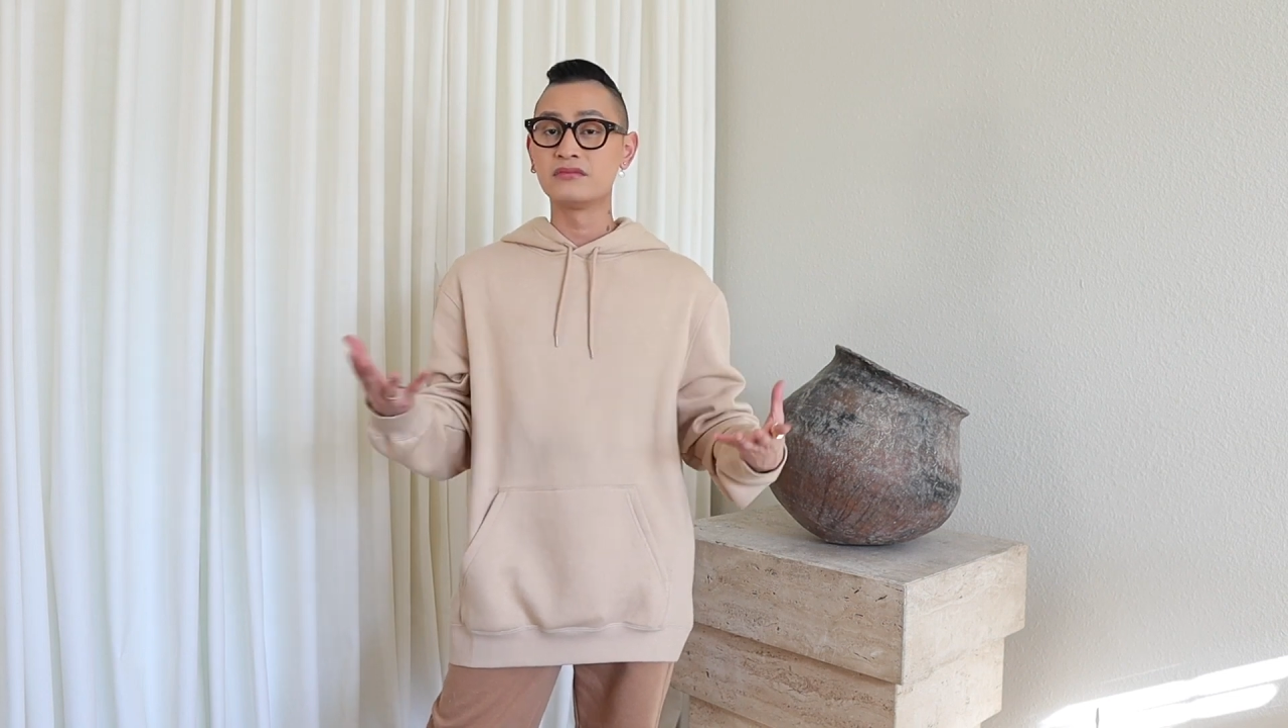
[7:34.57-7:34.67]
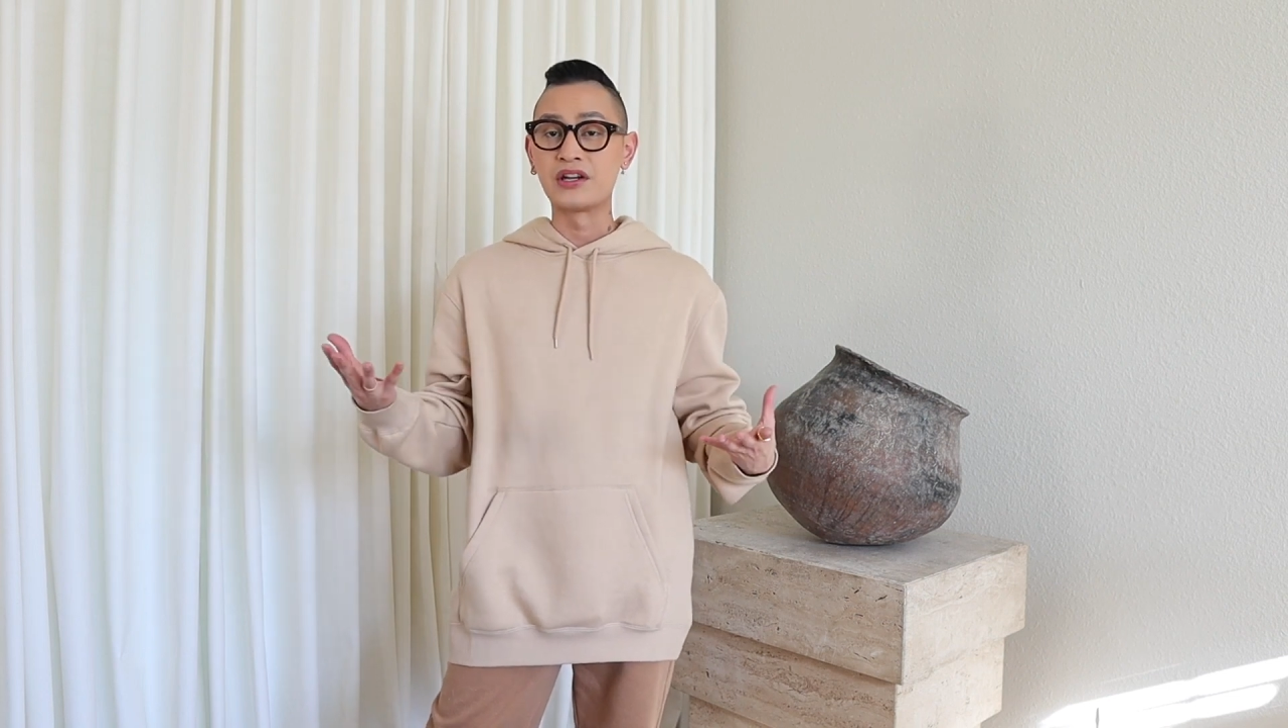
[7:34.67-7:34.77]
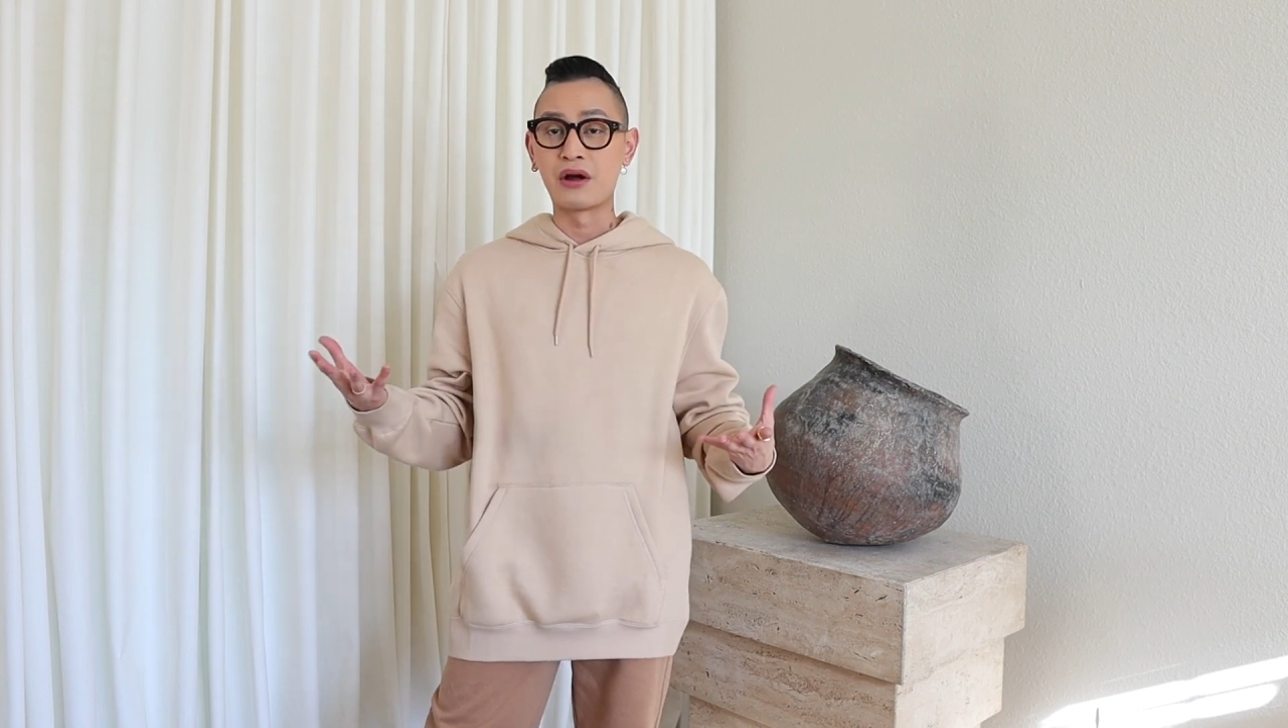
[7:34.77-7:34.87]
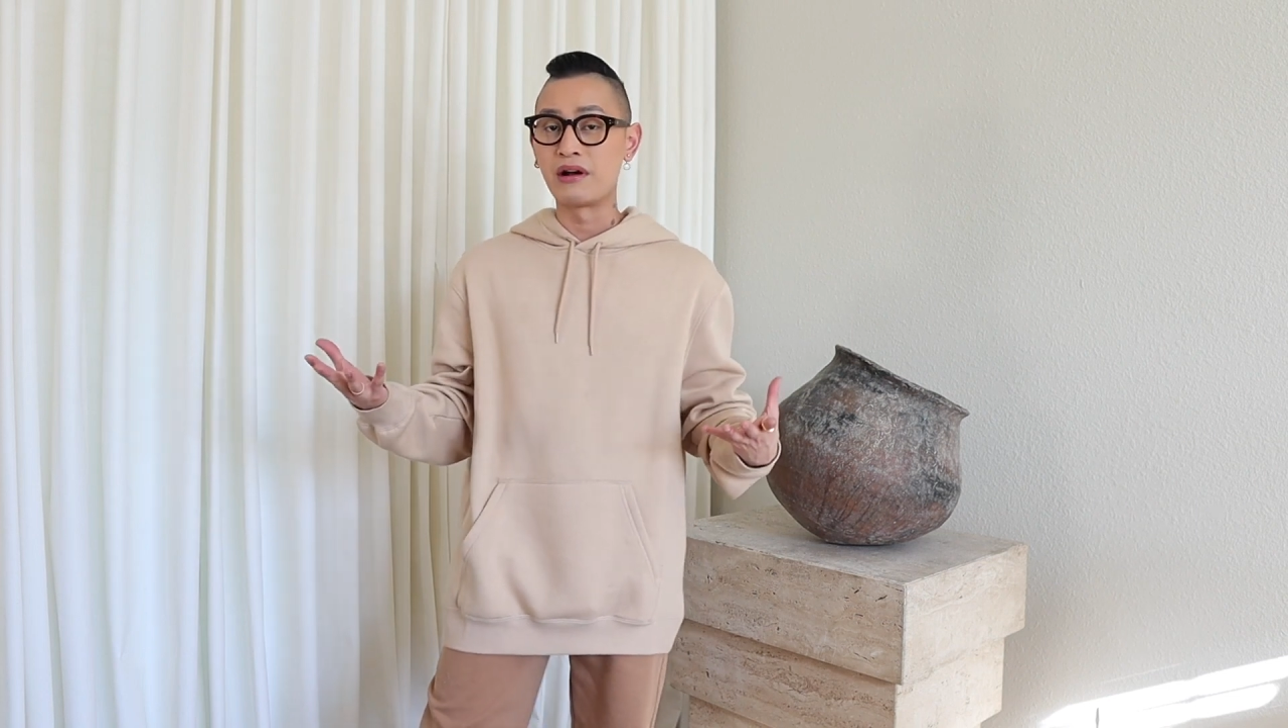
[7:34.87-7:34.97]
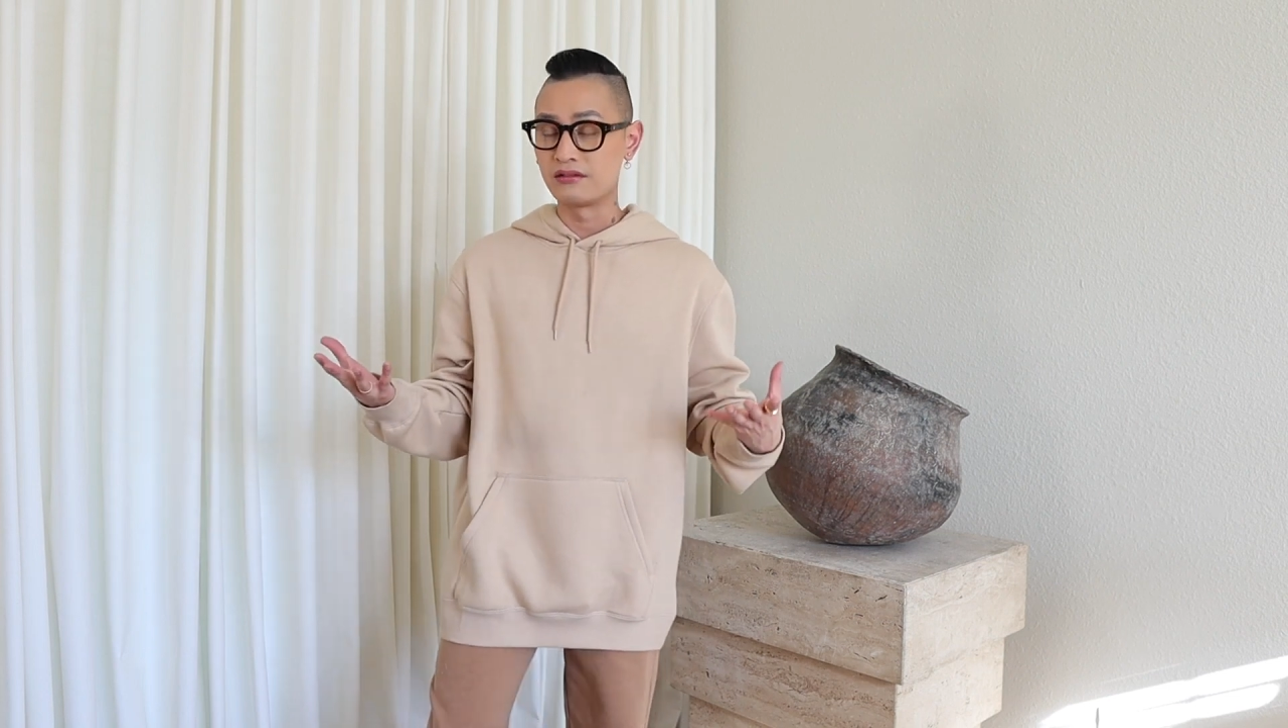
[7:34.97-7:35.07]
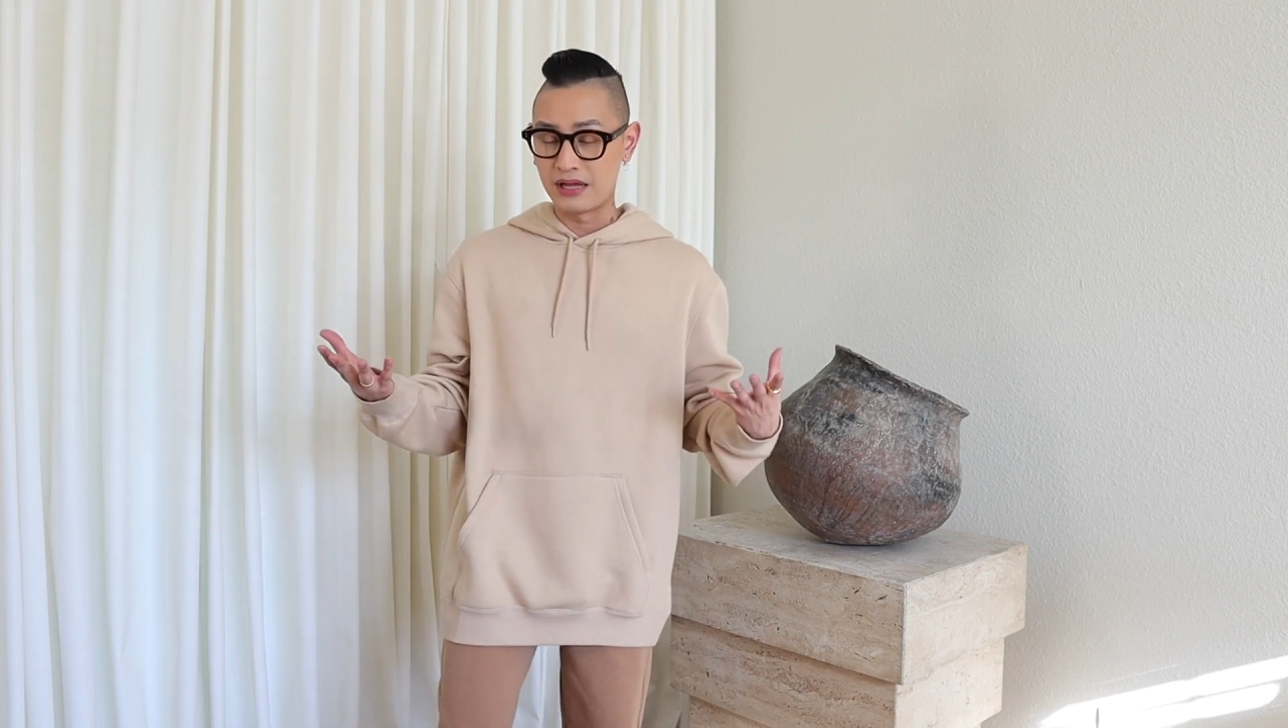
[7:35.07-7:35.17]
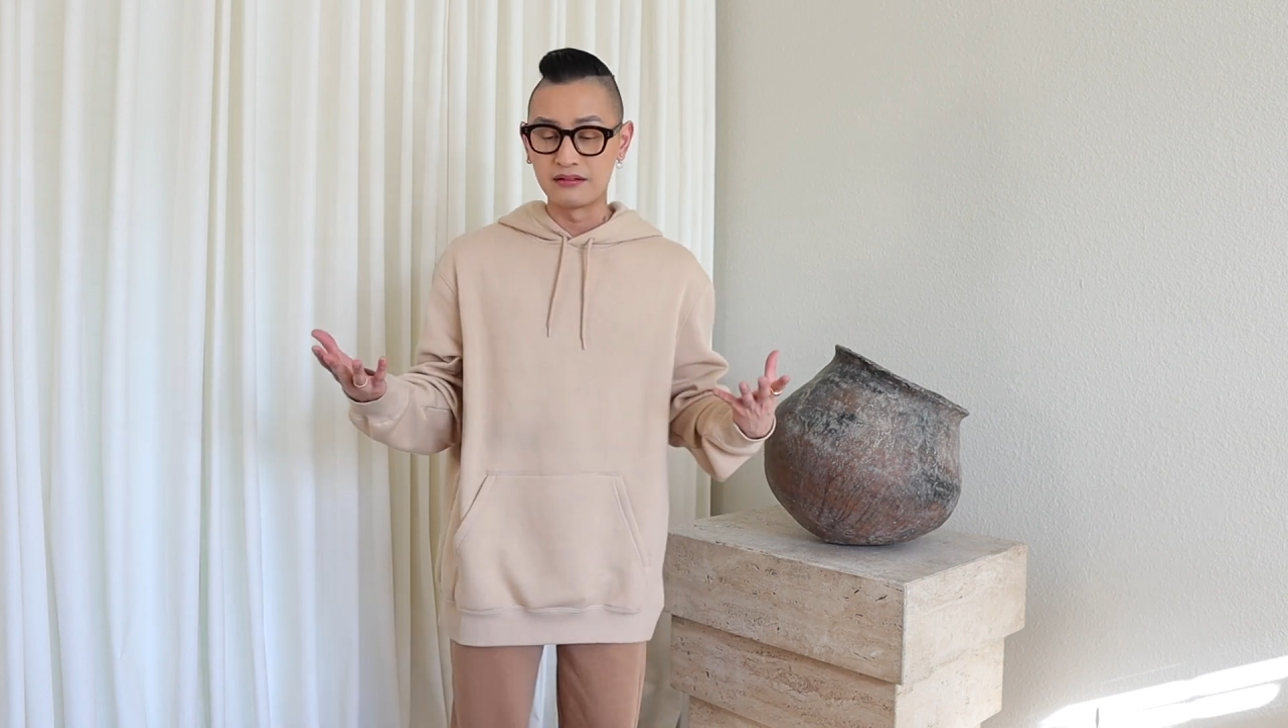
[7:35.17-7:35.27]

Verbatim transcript: you know, I'll,